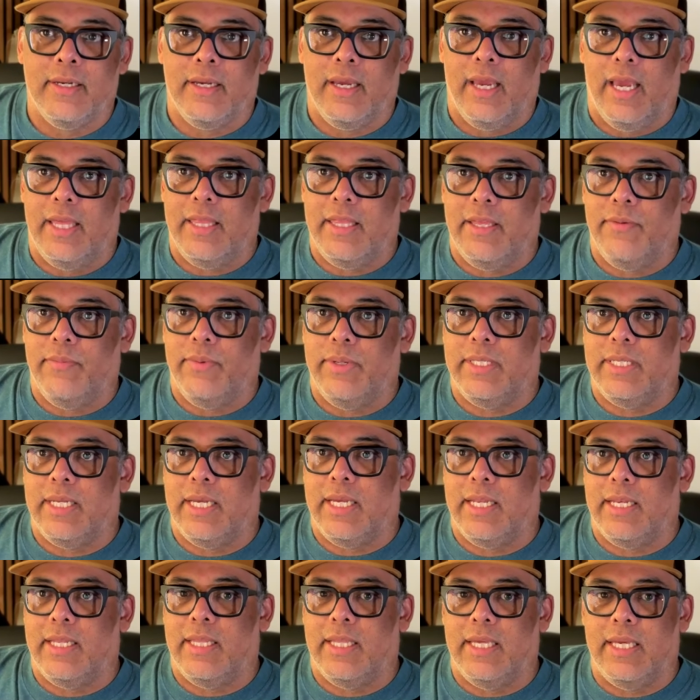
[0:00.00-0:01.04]
And then we
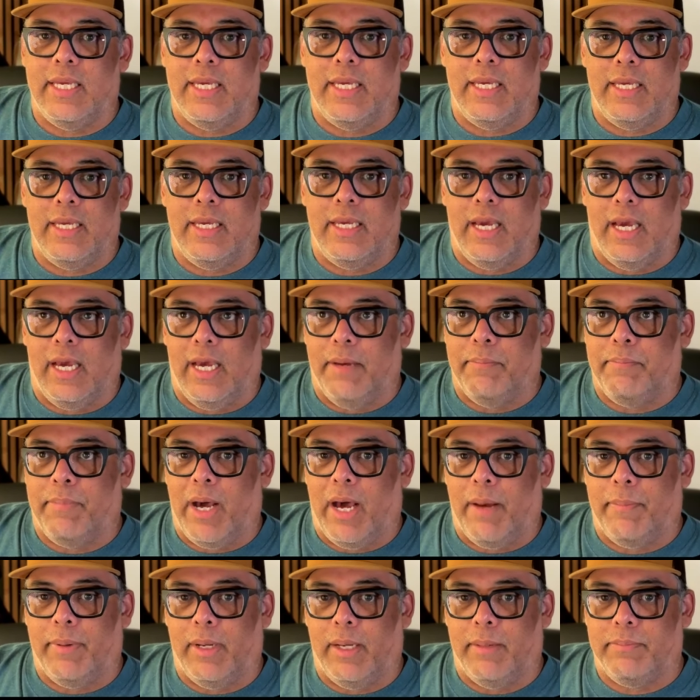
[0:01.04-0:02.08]
did the
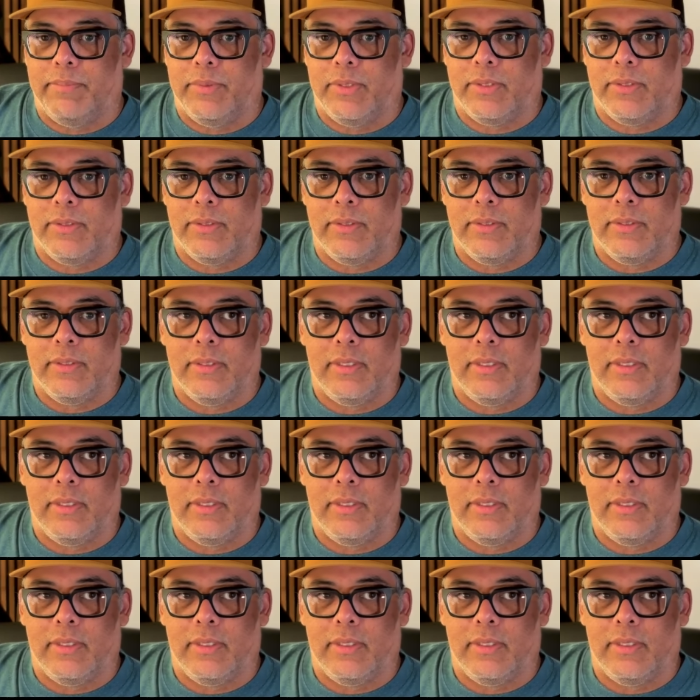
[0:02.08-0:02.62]
pop-ups